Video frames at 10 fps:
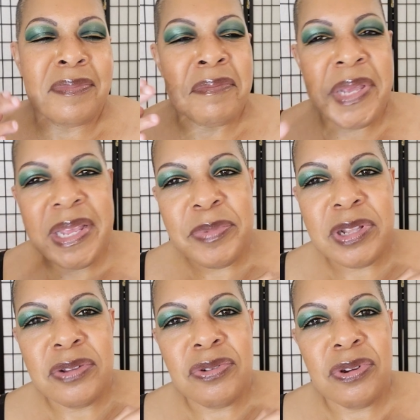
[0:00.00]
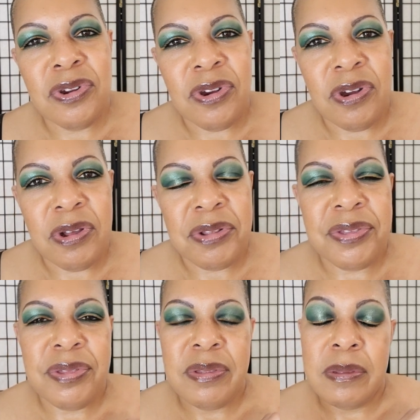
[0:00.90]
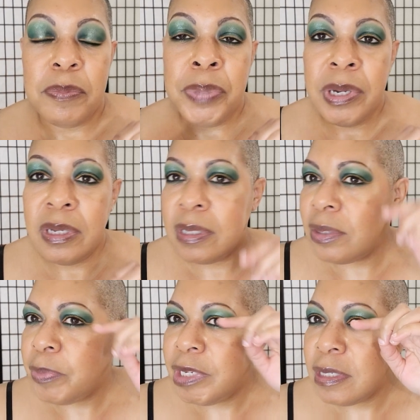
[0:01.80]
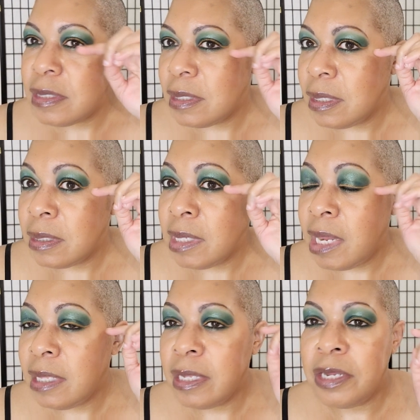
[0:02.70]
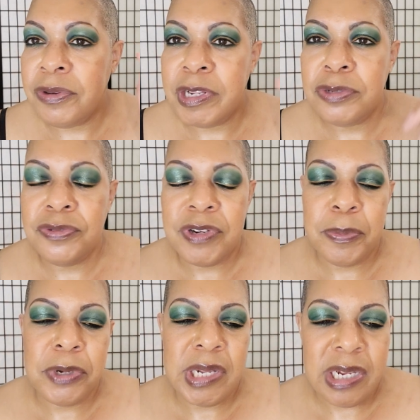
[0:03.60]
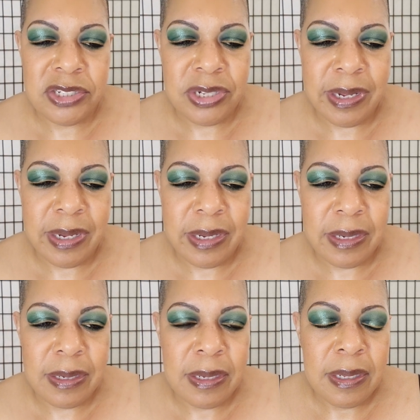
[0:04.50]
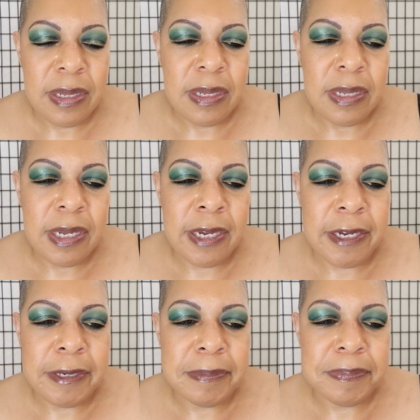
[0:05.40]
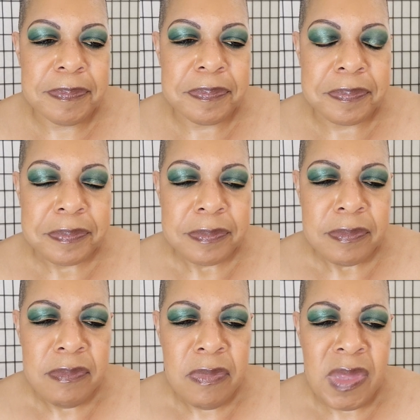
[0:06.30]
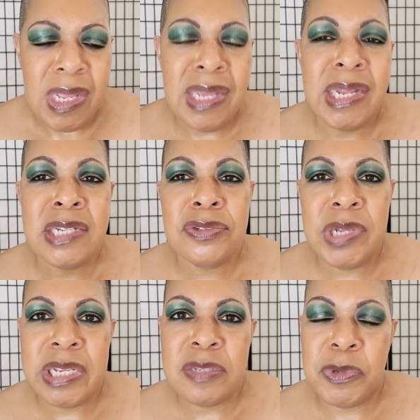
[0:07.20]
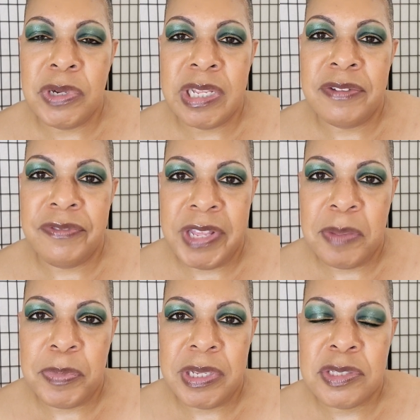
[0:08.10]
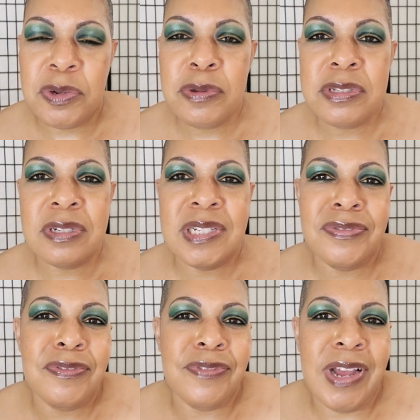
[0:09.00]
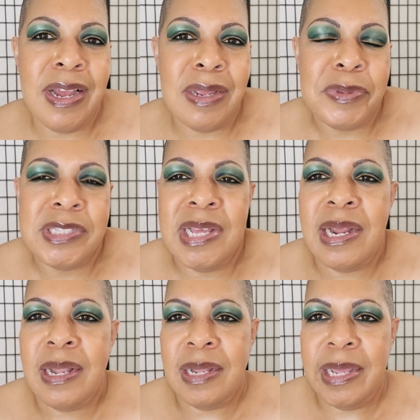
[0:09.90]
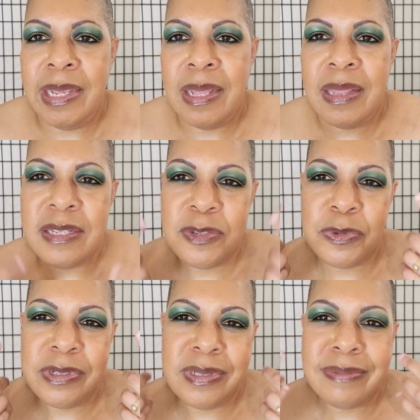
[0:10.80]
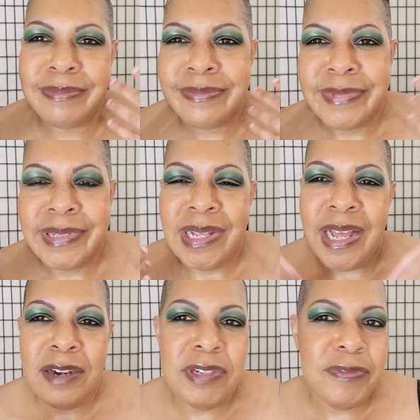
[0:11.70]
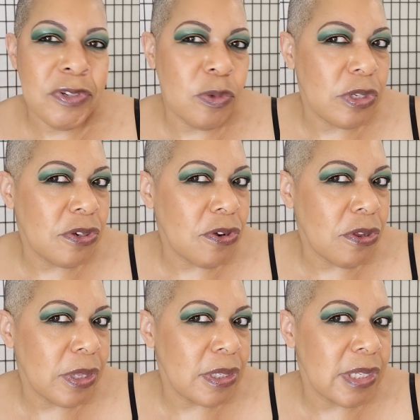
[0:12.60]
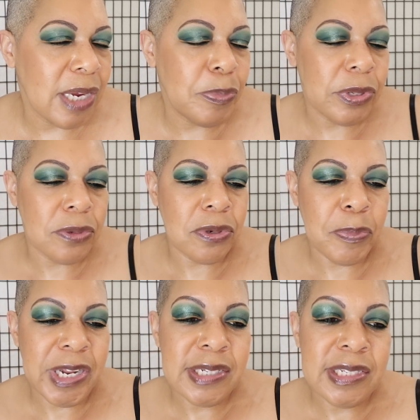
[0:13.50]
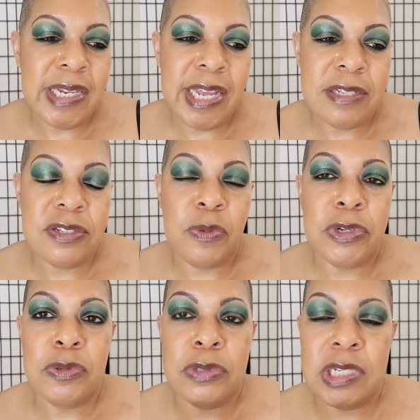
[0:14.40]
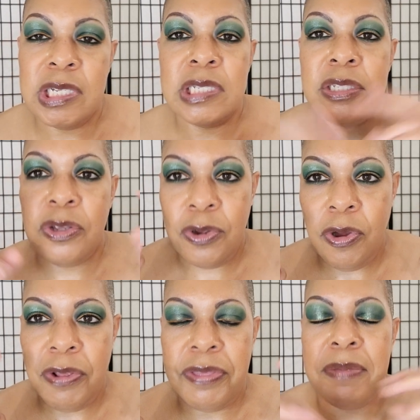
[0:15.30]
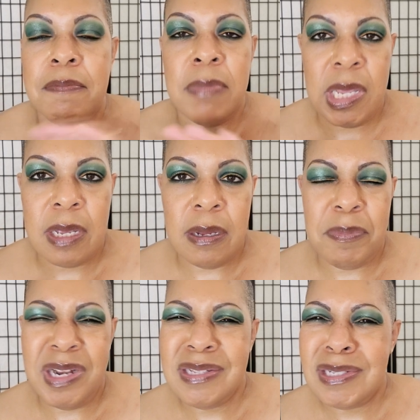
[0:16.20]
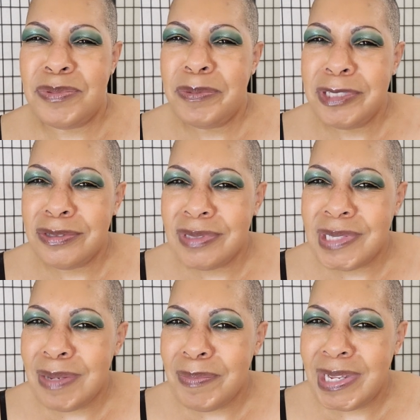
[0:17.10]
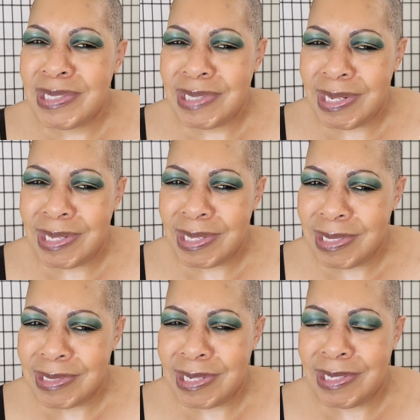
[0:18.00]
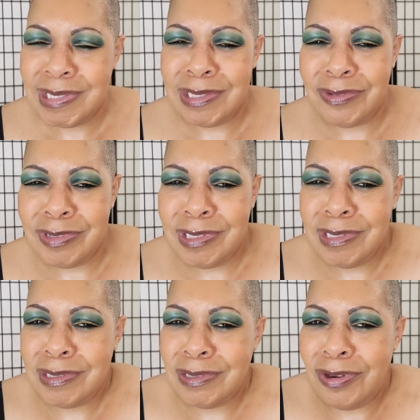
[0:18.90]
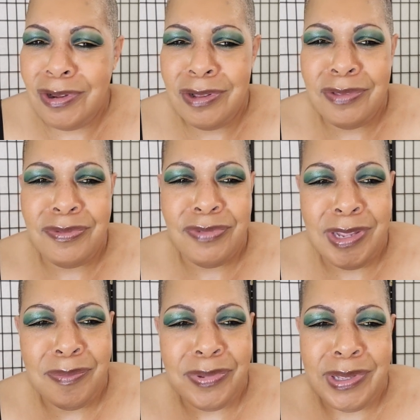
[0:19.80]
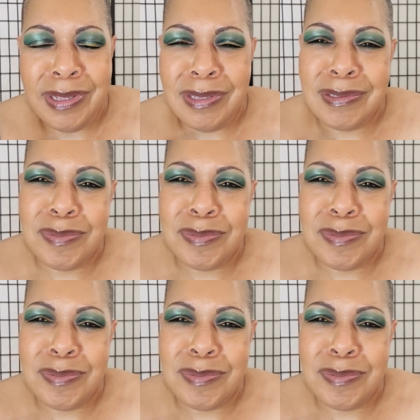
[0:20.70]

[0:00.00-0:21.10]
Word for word: maybe a little goth, punk because of the, the eyeliner I do for upper lash line. Um, and I do like smoky and vampy. So those are the different vibes that I like. This one, I don't even know what to call this type of look. But I did ask someone who does goth makeup. And I said, what would you say my aesthetic is? Like, is it grunge, goth, vampy,